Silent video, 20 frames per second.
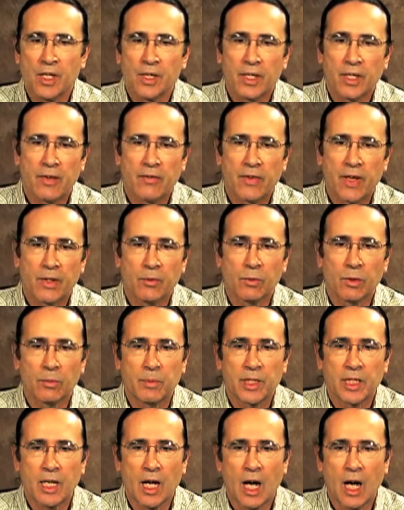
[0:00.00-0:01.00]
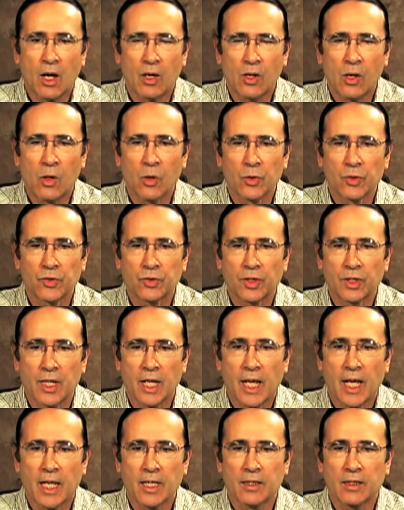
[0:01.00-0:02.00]
The event will be hosted
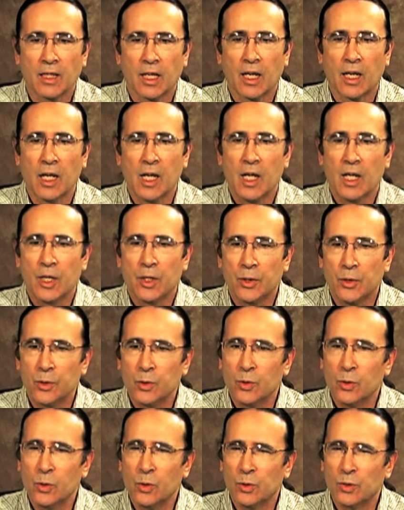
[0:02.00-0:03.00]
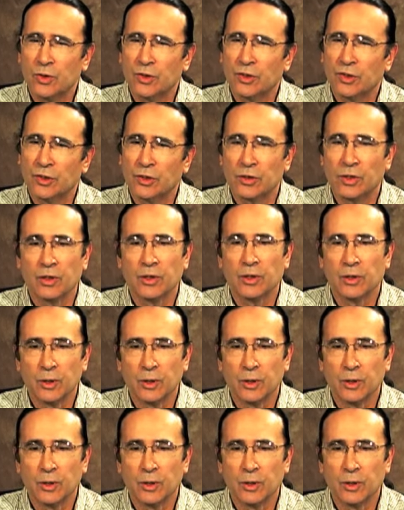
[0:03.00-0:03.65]
at the Newseum's